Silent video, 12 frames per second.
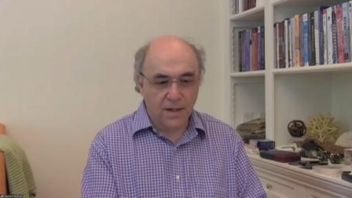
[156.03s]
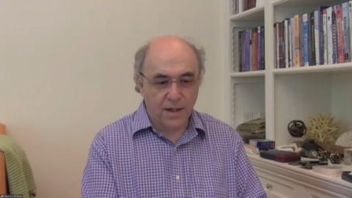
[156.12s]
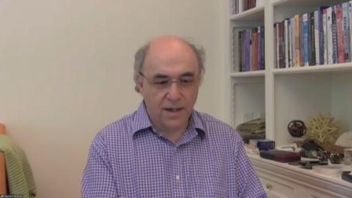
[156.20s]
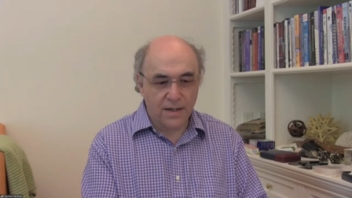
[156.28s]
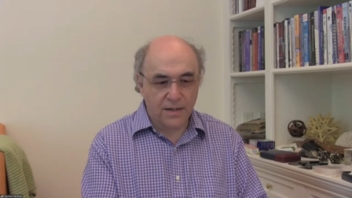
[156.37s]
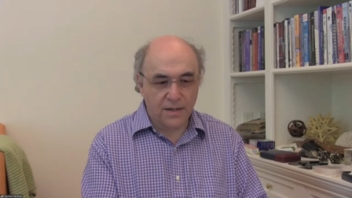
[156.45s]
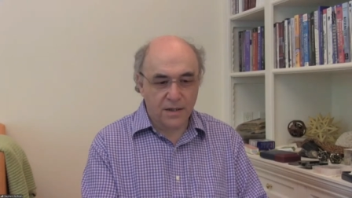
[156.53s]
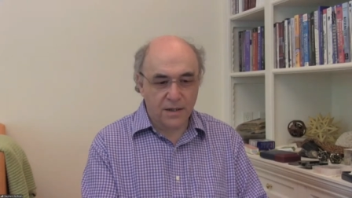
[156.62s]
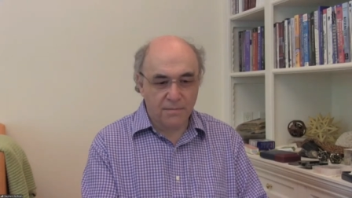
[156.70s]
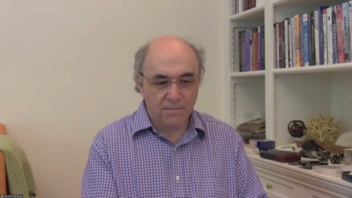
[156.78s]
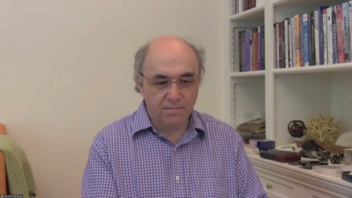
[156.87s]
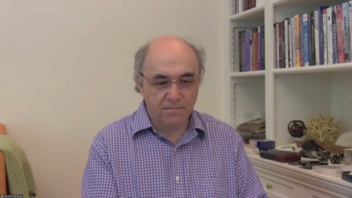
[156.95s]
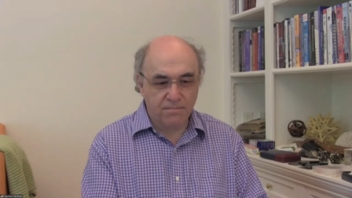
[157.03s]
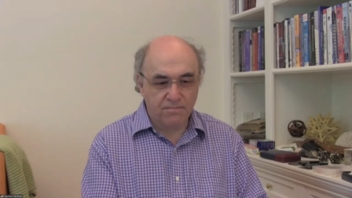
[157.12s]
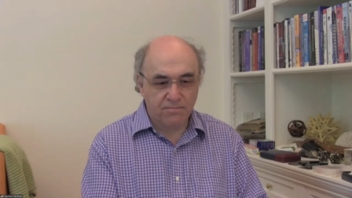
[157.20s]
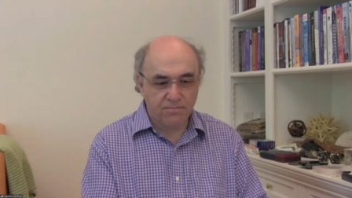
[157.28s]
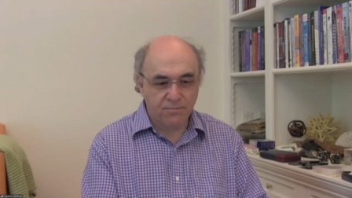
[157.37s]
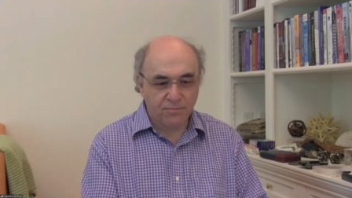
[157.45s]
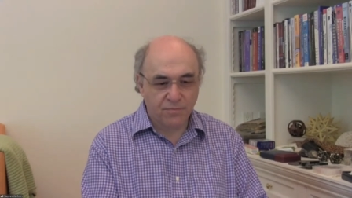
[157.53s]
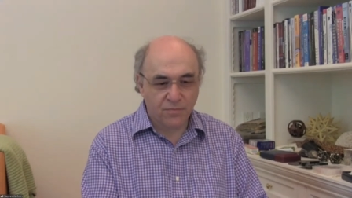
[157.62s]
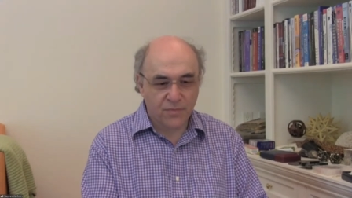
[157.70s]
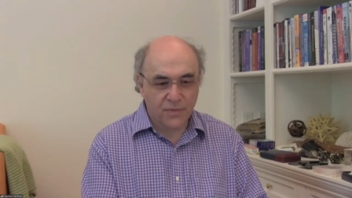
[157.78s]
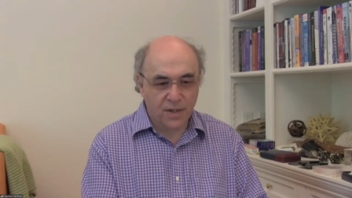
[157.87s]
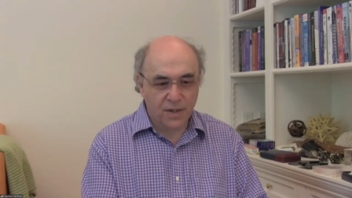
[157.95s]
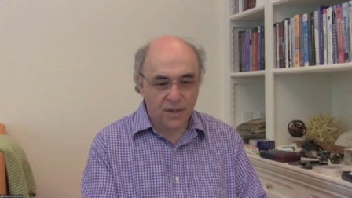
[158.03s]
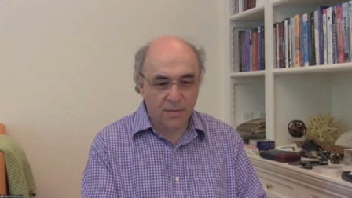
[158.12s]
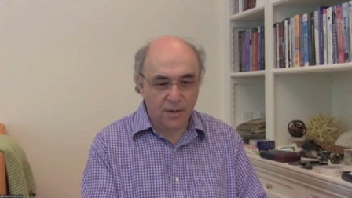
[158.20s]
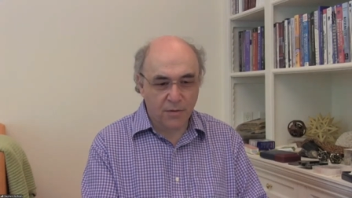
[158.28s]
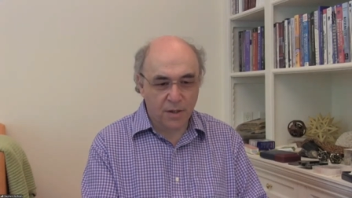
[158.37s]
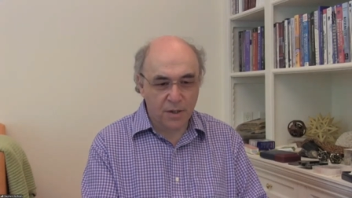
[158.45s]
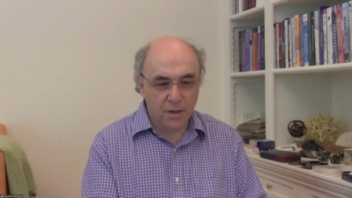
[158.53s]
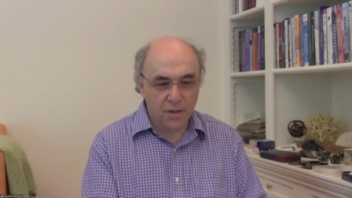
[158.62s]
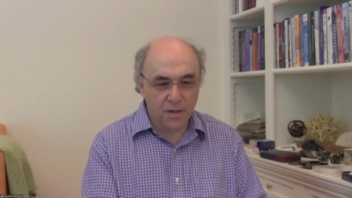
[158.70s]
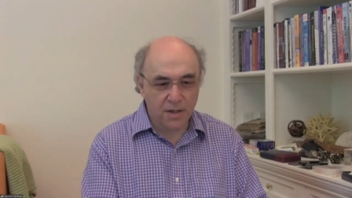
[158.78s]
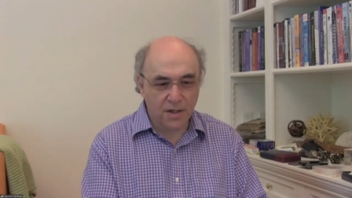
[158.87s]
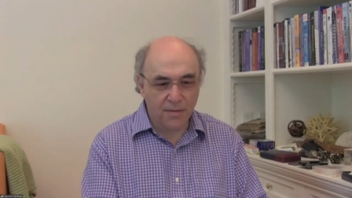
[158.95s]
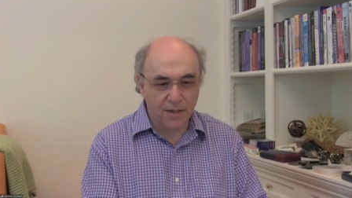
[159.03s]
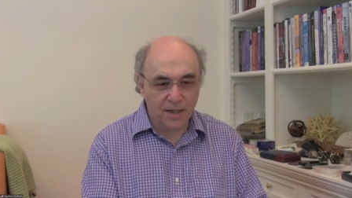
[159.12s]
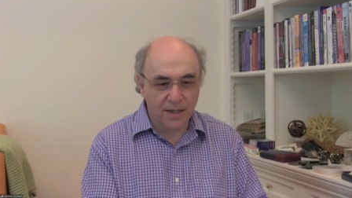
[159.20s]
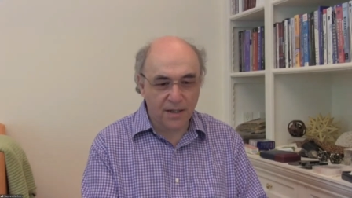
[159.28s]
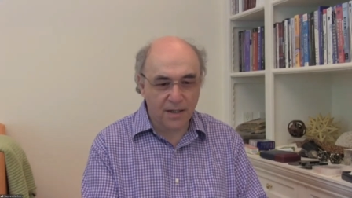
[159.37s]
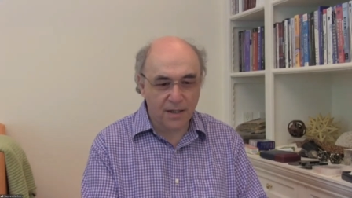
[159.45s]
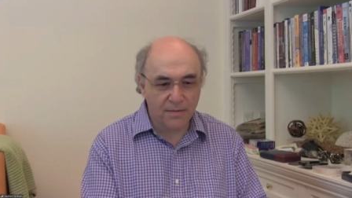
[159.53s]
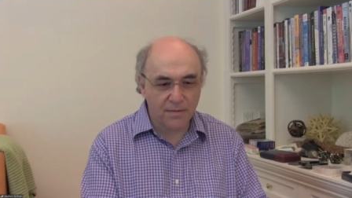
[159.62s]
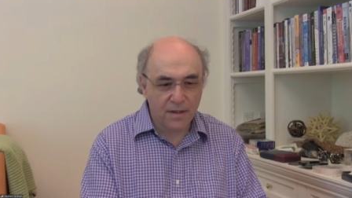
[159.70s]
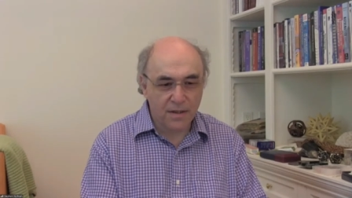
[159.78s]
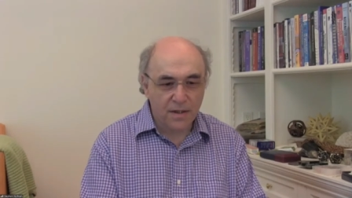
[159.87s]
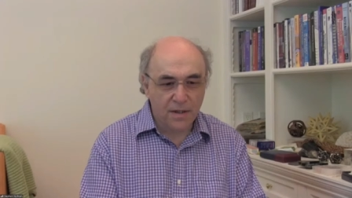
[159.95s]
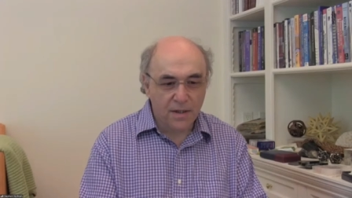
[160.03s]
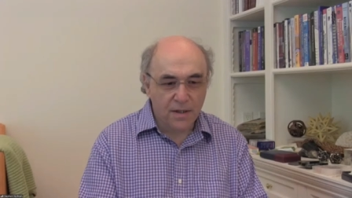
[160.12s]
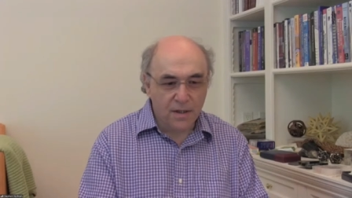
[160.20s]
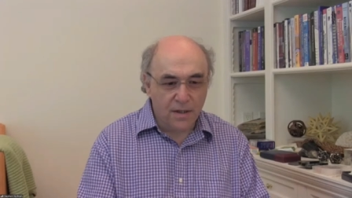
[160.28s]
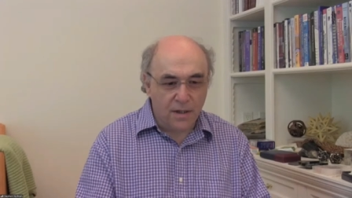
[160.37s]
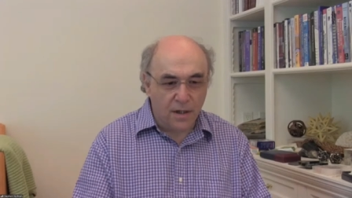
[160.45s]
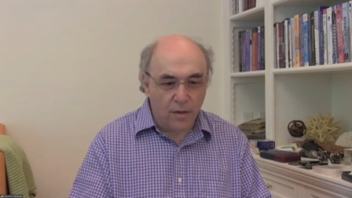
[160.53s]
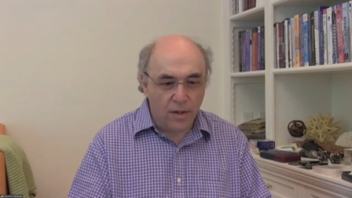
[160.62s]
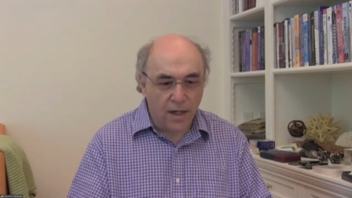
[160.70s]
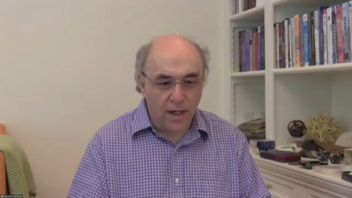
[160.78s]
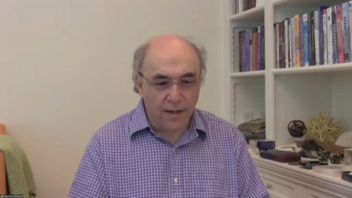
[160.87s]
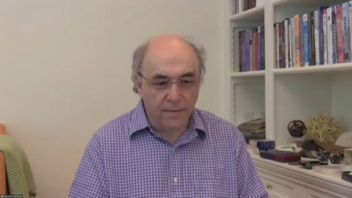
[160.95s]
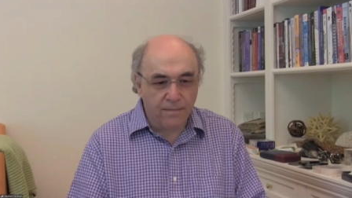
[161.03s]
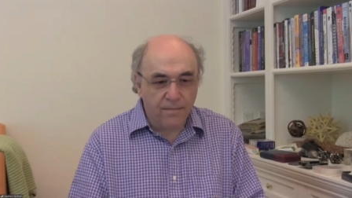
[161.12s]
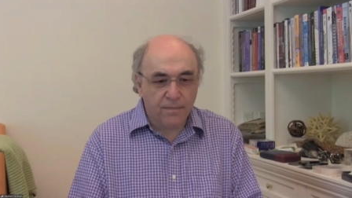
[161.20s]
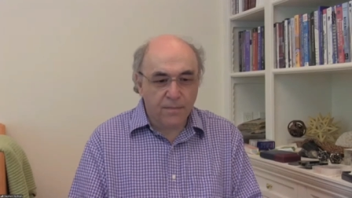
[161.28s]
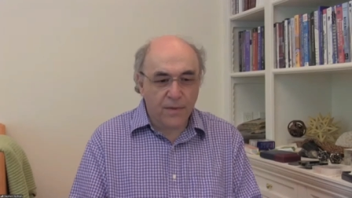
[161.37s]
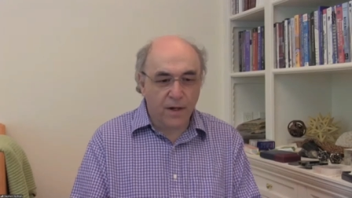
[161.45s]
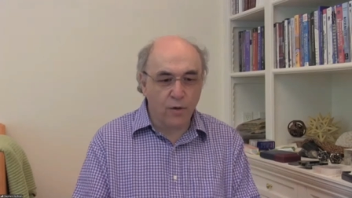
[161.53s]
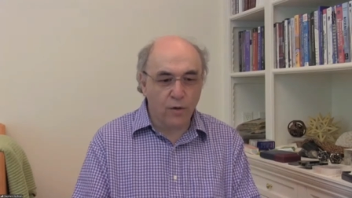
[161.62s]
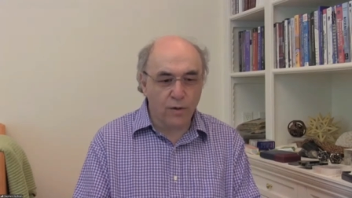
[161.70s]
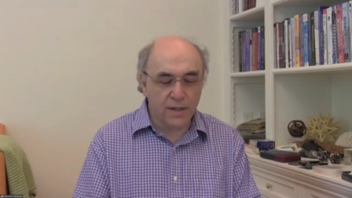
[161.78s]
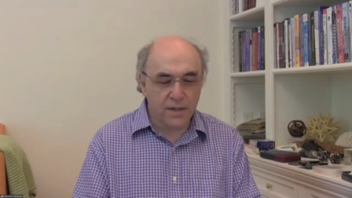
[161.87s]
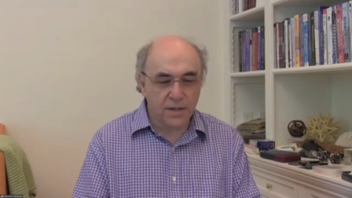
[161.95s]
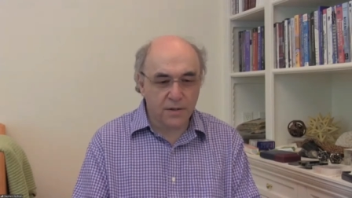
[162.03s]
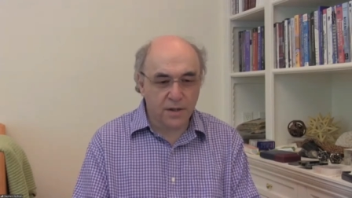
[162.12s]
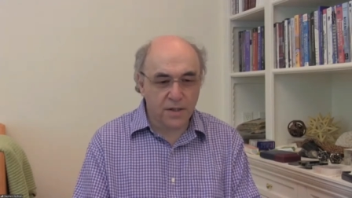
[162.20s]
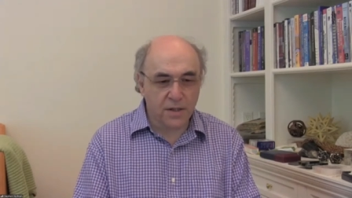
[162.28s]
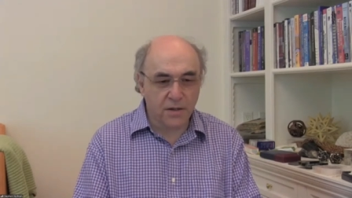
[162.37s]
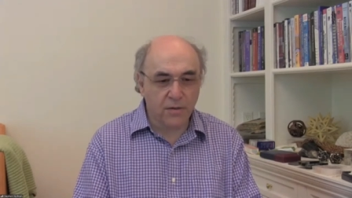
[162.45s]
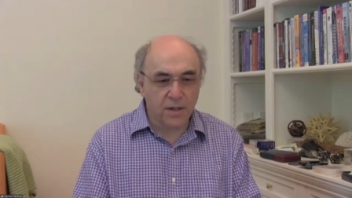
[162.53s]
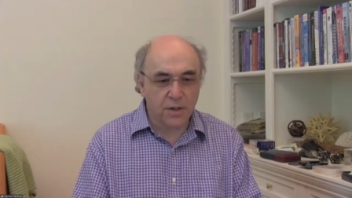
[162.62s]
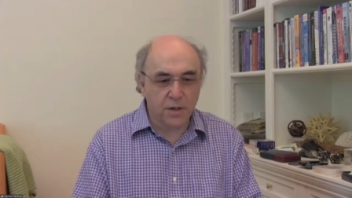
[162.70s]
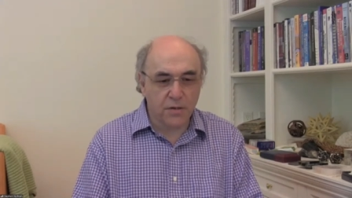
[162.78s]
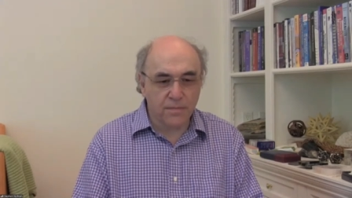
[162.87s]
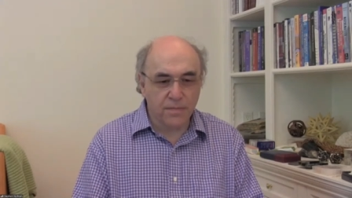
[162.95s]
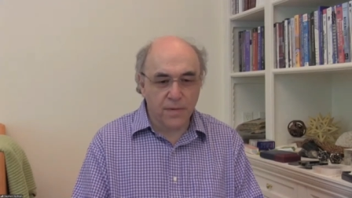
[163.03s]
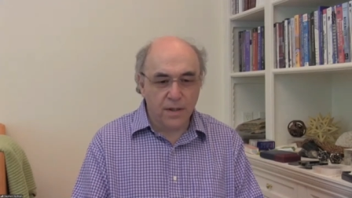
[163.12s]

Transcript: at some of the questions that are coming in here. Okay. Oh, here's an interesting question.